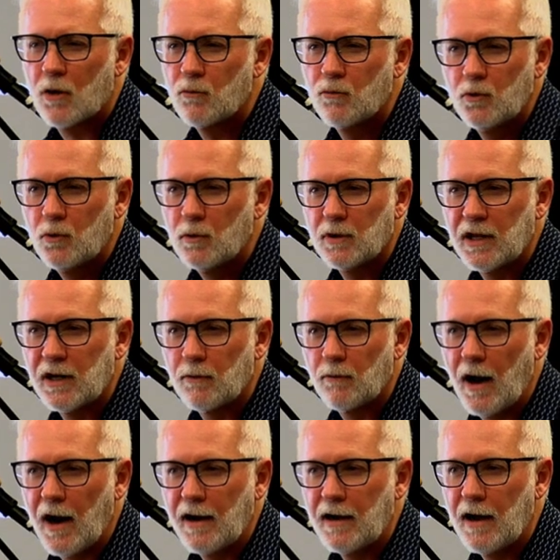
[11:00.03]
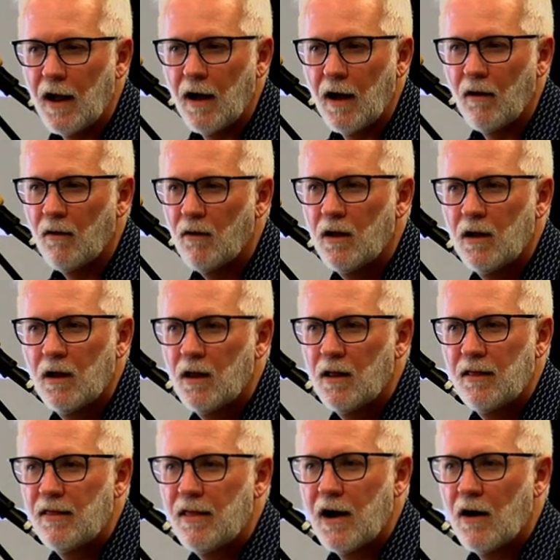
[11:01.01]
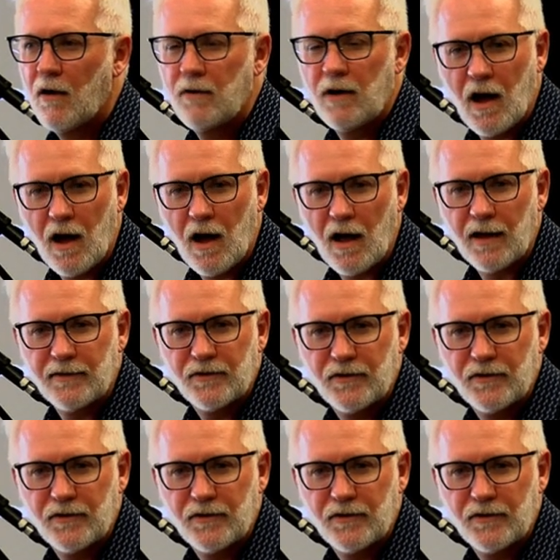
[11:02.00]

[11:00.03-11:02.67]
are ruling right now. They are not.